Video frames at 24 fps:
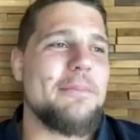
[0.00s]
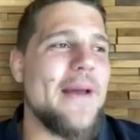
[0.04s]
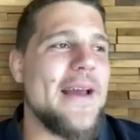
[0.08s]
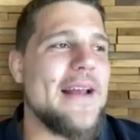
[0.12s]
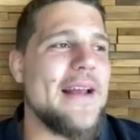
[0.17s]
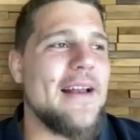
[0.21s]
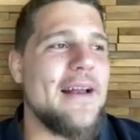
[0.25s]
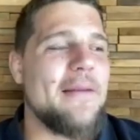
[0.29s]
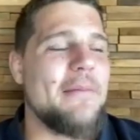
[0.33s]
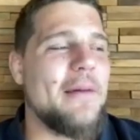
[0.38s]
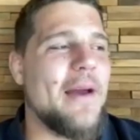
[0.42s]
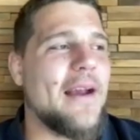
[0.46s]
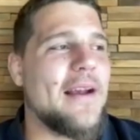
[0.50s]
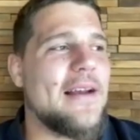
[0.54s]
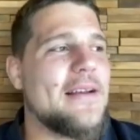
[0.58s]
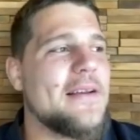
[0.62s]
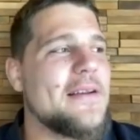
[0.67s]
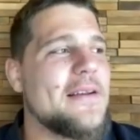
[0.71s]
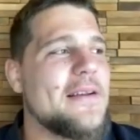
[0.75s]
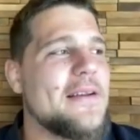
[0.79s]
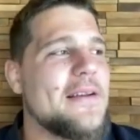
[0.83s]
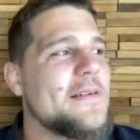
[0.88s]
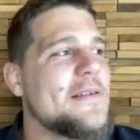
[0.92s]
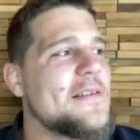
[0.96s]
played, I'm like,
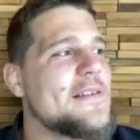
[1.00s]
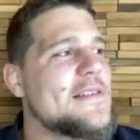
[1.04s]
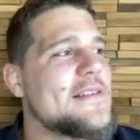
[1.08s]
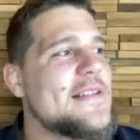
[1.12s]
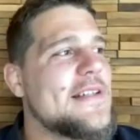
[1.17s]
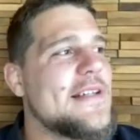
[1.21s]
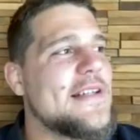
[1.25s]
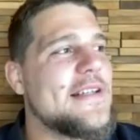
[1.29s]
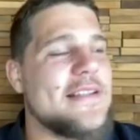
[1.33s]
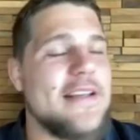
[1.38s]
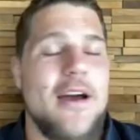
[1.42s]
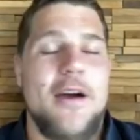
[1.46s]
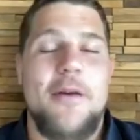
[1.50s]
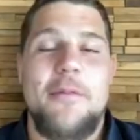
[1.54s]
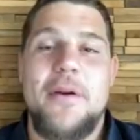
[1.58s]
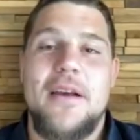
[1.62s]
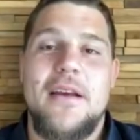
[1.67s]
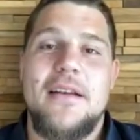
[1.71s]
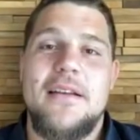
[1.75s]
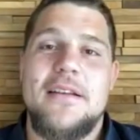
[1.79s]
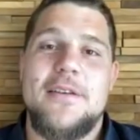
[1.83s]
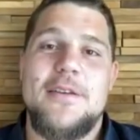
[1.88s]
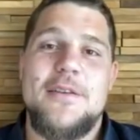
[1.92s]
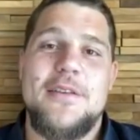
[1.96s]
geez, how am I
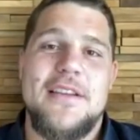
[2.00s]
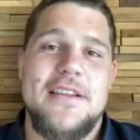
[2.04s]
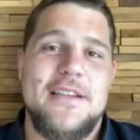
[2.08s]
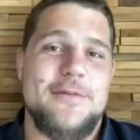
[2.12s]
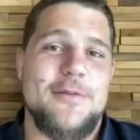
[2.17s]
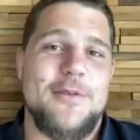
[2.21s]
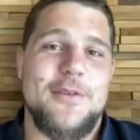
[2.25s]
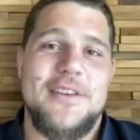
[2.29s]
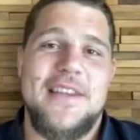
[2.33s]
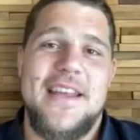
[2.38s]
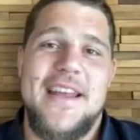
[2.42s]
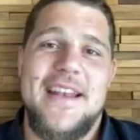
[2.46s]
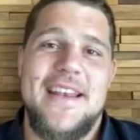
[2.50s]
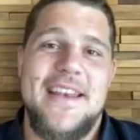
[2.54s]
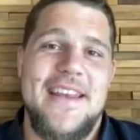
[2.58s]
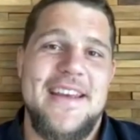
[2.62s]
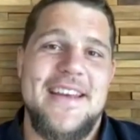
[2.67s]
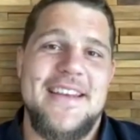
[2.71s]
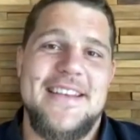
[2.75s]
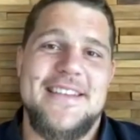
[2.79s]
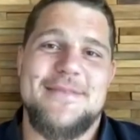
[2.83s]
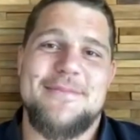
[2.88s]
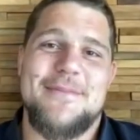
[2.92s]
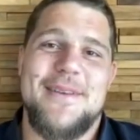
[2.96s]
going to do this for 10
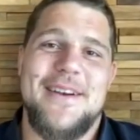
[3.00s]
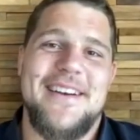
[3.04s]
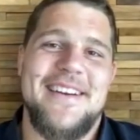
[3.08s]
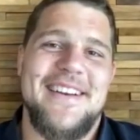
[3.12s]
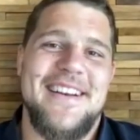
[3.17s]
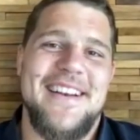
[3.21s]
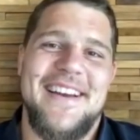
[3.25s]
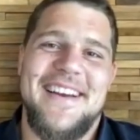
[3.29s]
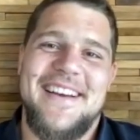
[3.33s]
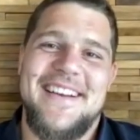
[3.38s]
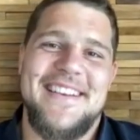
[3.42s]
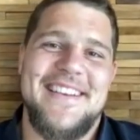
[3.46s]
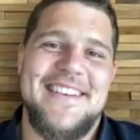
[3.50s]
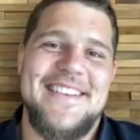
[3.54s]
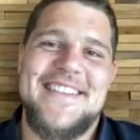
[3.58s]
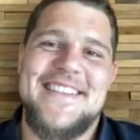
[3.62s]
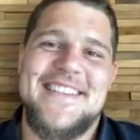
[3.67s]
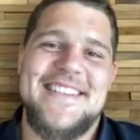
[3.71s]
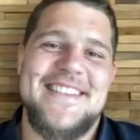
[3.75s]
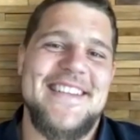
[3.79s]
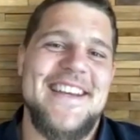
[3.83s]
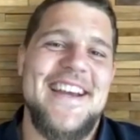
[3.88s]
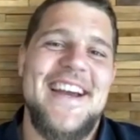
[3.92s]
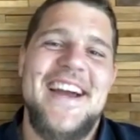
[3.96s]
years, bro? Like,
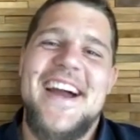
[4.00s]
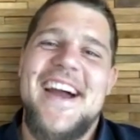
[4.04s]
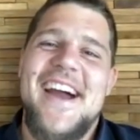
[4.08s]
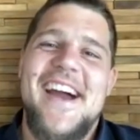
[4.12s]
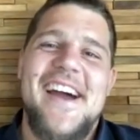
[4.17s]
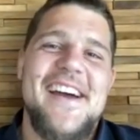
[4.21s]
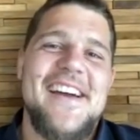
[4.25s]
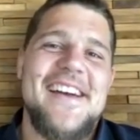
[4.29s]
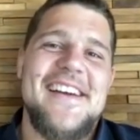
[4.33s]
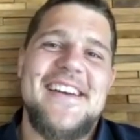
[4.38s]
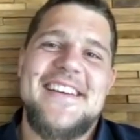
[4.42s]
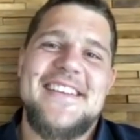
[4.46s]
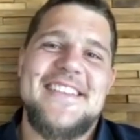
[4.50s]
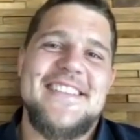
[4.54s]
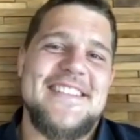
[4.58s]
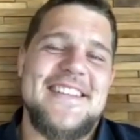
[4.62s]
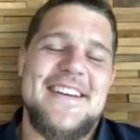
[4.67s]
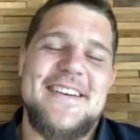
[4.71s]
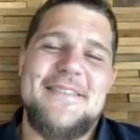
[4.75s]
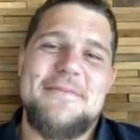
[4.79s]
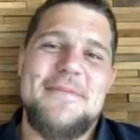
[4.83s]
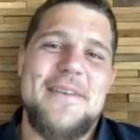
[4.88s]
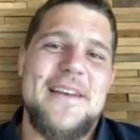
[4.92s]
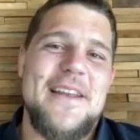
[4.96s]
this is
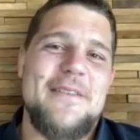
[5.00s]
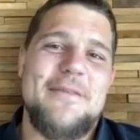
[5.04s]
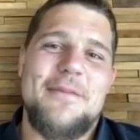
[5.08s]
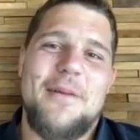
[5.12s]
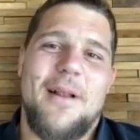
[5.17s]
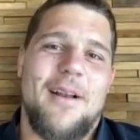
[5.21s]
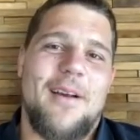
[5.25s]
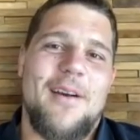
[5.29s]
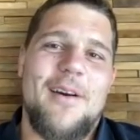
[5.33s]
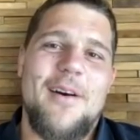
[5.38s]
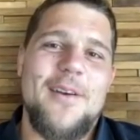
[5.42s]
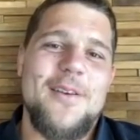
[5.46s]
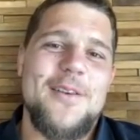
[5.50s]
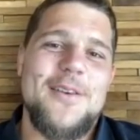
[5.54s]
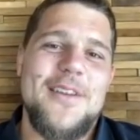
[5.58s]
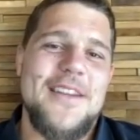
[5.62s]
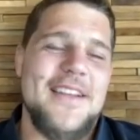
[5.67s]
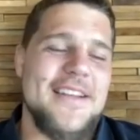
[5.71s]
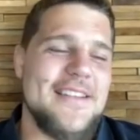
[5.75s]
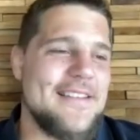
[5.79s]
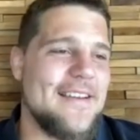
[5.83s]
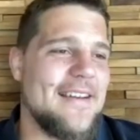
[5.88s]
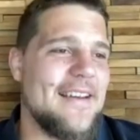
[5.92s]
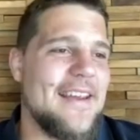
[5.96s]
unbelievable. I can't do
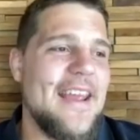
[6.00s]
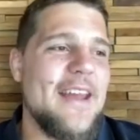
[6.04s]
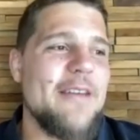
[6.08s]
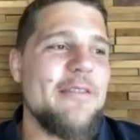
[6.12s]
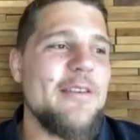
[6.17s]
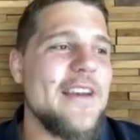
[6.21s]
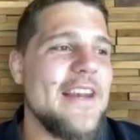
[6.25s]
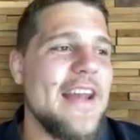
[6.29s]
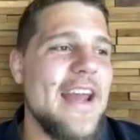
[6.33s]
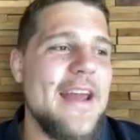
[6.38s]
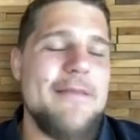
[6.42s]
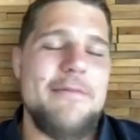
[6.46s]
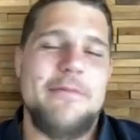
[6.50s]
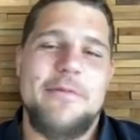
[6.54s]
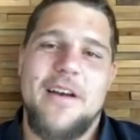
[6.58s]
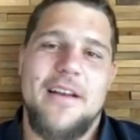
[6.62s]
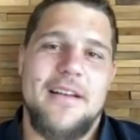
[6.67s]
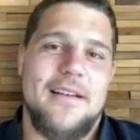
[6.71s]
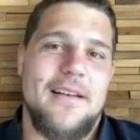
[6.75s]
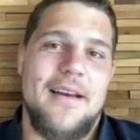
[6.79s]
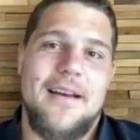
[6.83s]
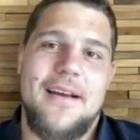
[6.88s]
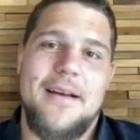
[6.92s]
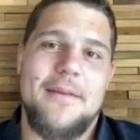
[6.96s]
this. Like, every game
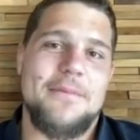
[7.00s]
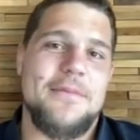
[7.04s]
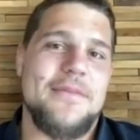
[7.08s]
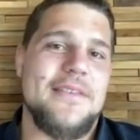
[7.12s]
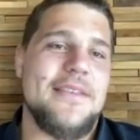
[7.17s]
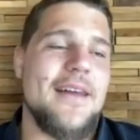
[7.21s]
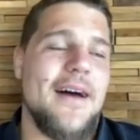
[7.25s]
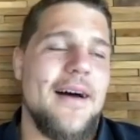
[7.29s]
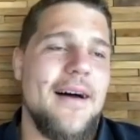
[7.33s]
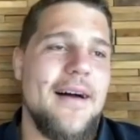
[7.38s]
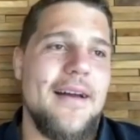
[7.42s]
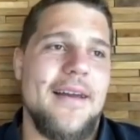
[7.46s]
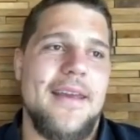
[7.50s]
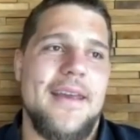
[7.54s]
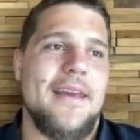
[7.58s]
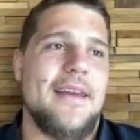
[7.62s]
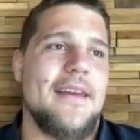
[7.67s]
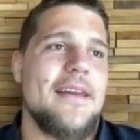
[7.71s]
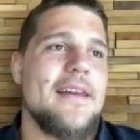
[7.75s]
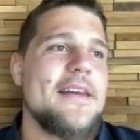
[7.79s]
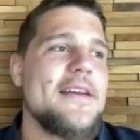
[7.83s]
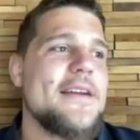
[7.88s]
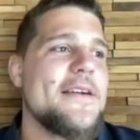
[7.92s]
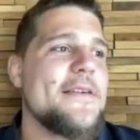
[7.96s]
felt like I'm
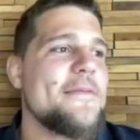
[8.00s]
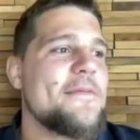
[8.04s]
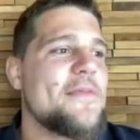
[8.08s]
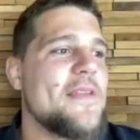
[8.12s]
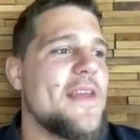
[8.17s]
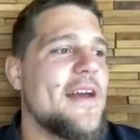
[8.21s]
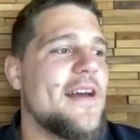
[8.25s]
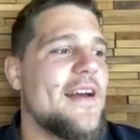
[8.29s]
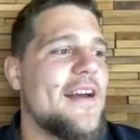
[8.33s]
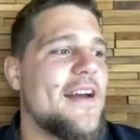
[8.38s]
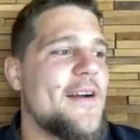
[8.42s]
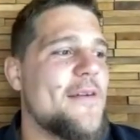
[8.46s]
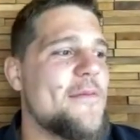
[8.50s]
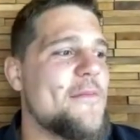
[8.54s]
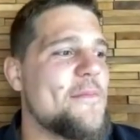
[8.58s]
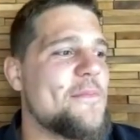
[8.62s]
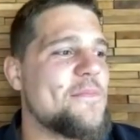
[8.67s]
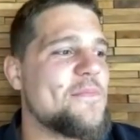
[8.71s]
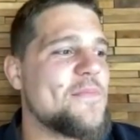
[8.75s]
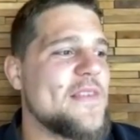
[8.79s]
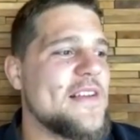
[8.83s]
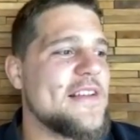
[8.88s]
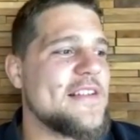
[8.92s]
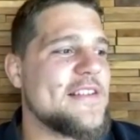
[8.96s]
dying.
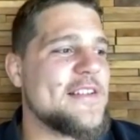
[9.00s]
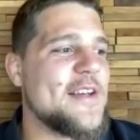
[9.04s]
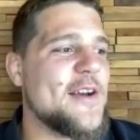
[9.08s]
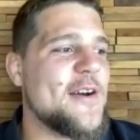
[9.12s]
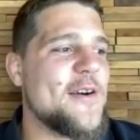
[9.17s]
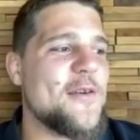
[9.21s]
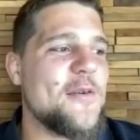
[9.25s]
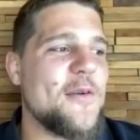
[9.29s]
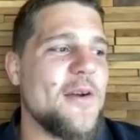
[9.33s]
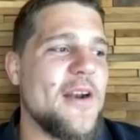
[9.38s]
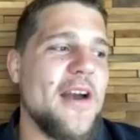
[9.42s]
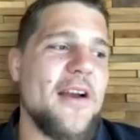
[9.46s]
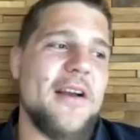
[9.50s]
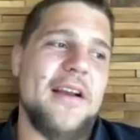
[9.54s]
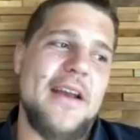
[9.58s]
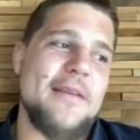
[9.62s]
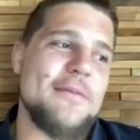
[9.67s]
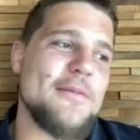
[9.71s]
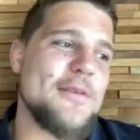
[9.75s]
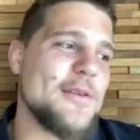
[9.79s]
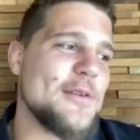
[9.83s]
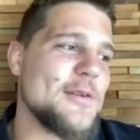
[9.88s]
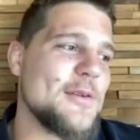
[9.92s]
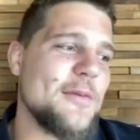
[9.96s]
So when I
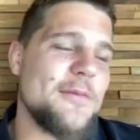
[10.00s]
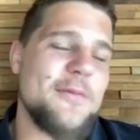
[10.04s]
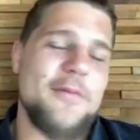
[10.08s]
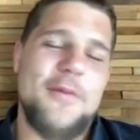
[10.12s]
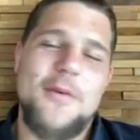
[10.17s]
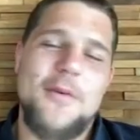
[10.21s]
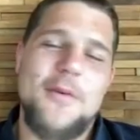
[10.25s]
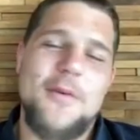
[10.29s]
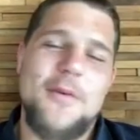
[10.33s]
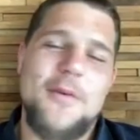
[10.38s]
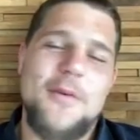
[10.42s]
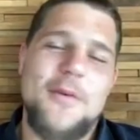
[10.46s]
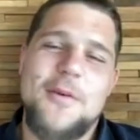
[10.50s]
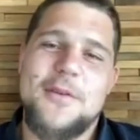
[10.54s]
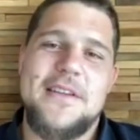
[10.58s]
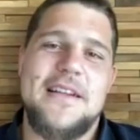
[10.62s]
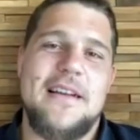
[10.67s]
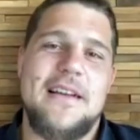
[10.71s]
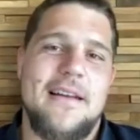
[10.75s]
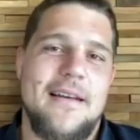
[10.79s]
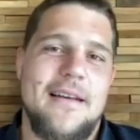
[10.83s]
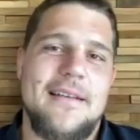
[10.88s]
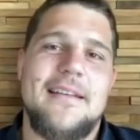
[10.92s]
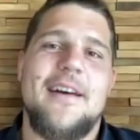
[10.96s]
came to top 14, I'm like,
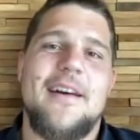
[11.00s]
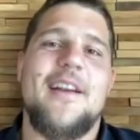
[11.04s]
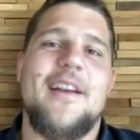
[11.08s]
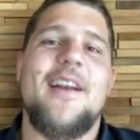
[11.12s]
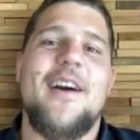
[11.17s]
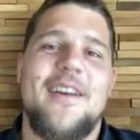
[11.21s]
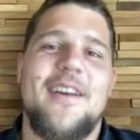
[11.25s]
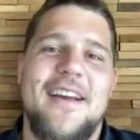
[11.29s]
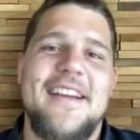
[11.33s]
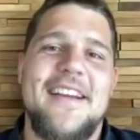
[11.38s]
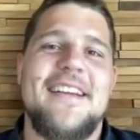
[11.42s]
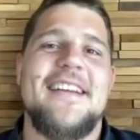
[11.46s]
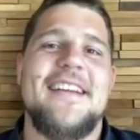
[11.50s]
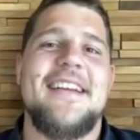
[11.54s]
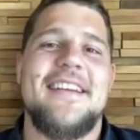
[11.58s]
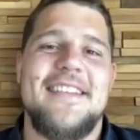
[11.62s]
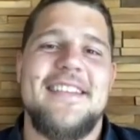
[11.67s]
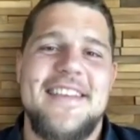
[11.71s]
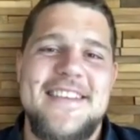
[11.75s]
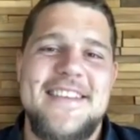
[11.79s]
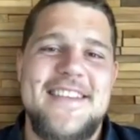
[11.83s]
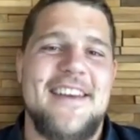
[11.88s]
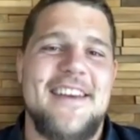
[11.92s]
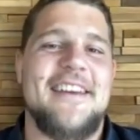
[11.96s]
no.
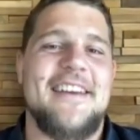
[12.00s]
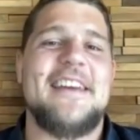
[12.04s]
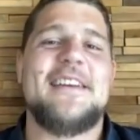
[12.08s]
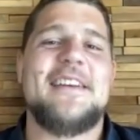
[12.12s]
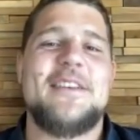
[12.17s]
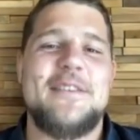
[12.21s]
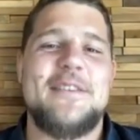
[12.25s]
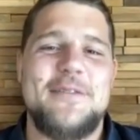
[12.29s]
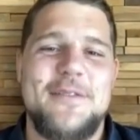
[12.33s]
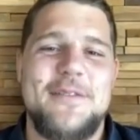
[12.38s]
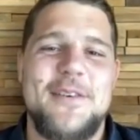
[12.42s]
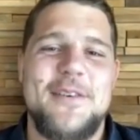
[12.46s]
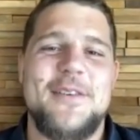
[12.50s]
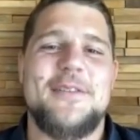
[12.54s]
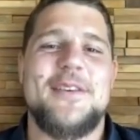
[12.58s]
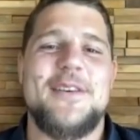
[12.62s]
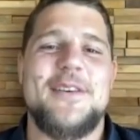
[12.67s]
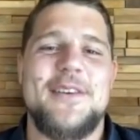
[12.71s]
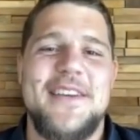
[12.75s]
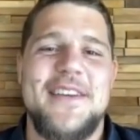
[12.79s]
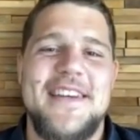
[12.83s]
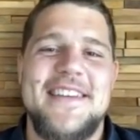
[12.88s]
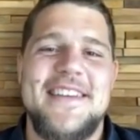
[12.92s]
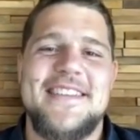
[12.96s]
This I can do for a few
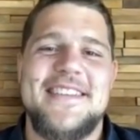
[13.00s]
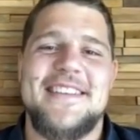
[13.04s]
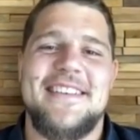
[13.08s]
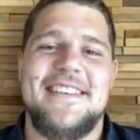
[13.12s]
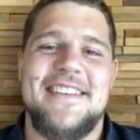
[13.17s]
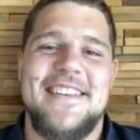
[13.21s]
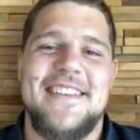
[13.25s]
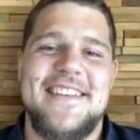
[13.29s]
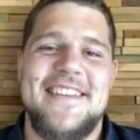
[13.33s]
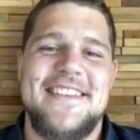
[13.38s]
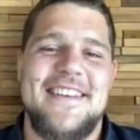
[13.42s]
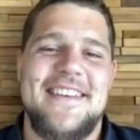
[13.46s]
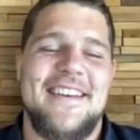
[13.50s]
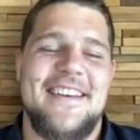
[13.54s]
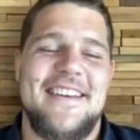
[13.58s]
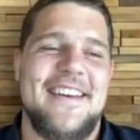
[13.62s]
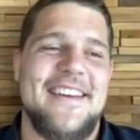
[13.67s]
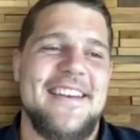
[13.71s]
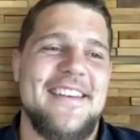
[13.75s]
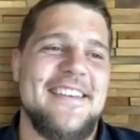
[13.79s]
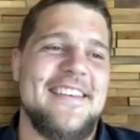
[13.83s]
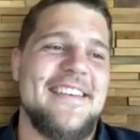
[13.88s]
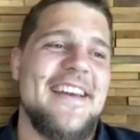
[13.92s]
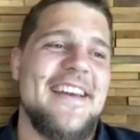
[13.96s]
years. This I can do.